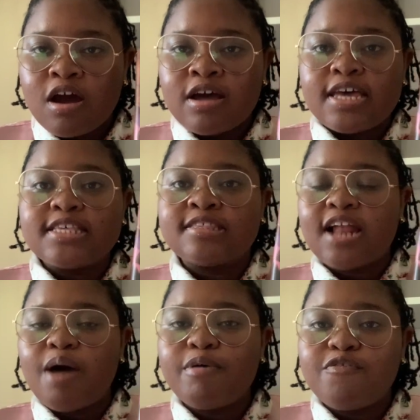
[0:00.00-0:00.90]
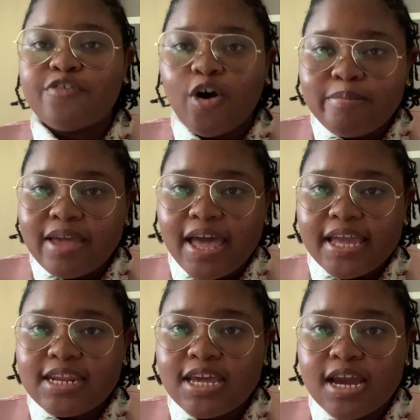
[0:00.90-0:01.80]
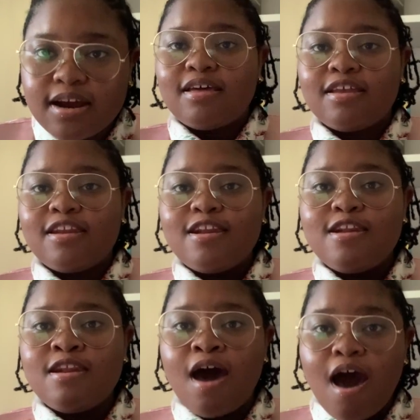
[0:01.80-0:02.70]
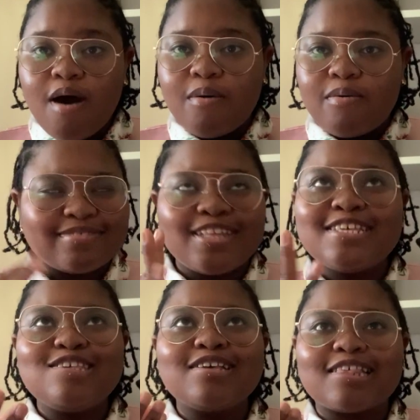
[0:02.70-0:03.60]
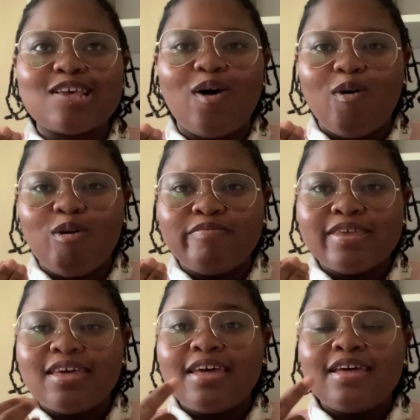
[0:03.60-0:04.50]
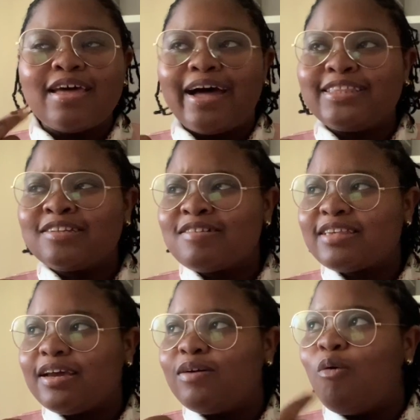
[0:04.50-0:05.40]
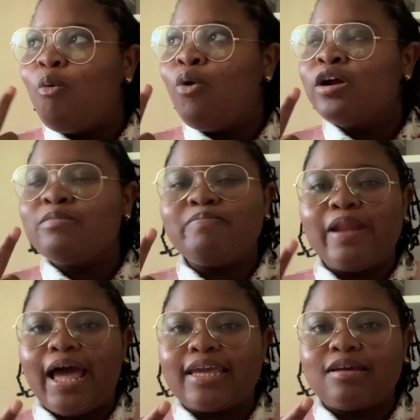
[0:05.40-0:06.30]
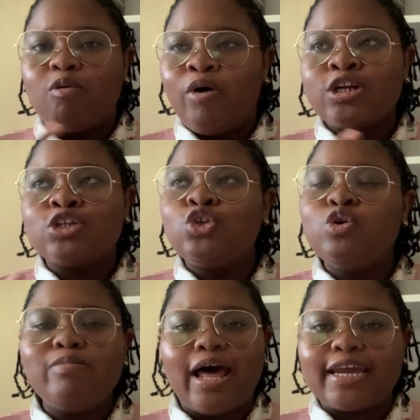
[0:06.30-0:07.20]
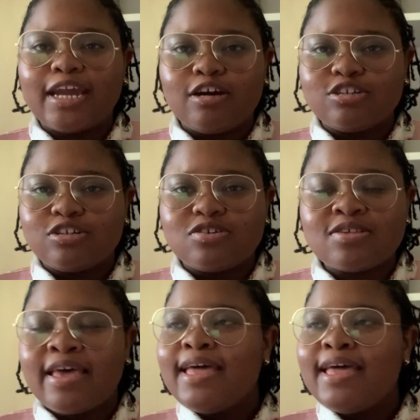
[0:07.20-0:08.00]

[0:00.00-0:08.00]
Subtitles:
Islamophobia in here? No. And the series as a whole, I think there's like one or two black characters.